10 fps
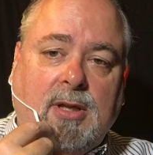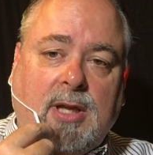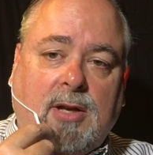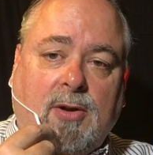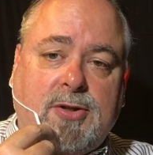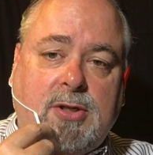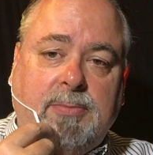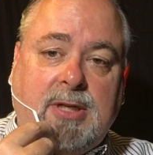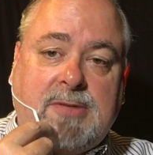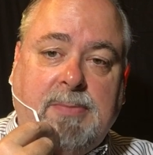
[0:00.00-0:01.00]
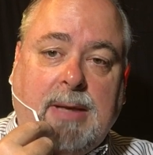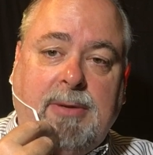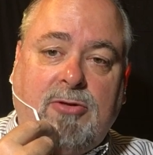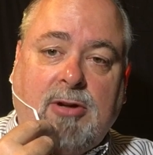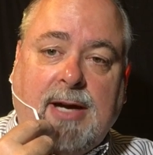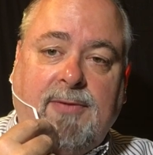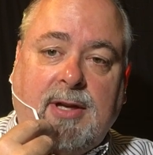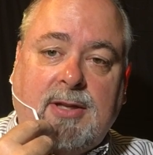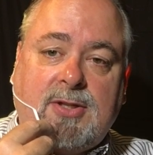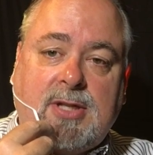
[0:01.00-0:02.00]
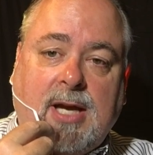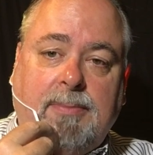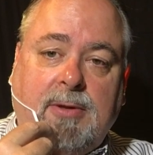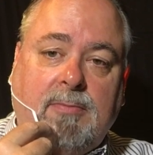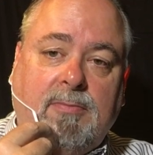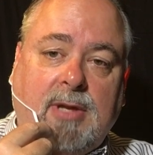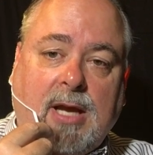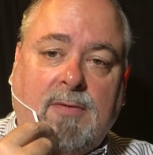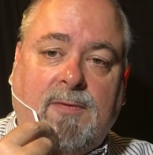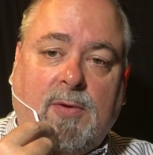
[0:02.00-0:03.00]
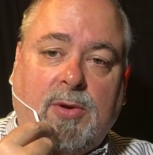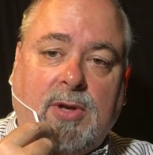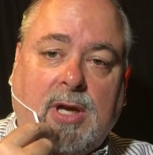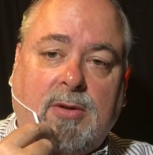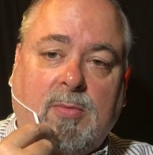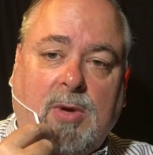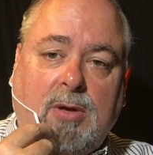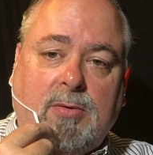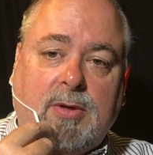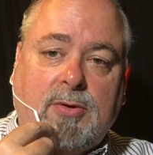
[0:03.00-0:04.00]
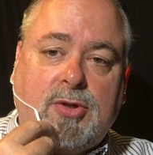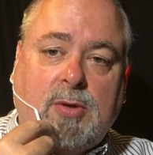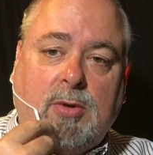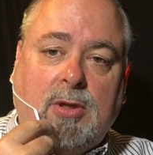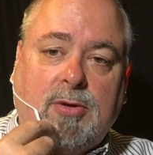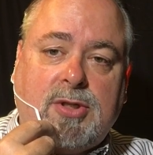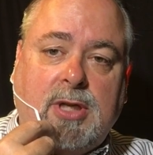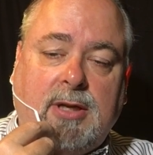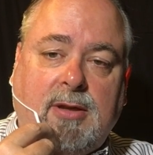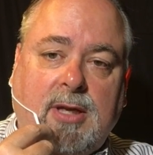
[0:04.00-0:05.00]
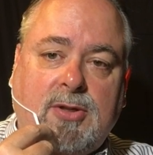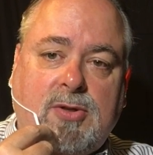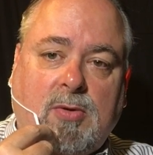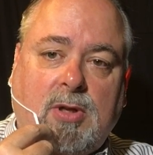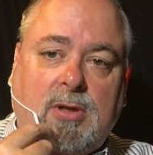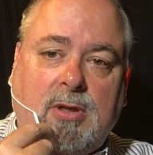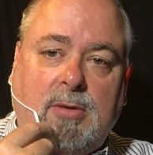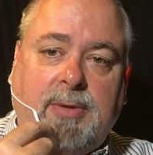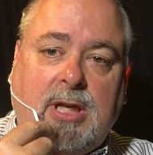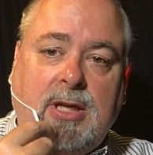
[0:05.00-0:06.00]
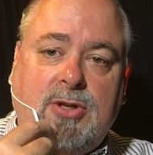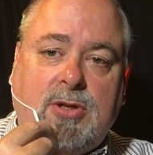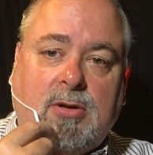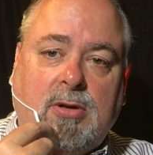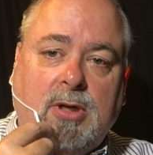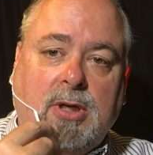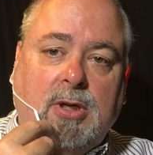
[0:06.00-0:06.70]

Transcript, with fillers: That also means maybe traffic gets stopped down further down the road. So it looks like things are a little bit easier.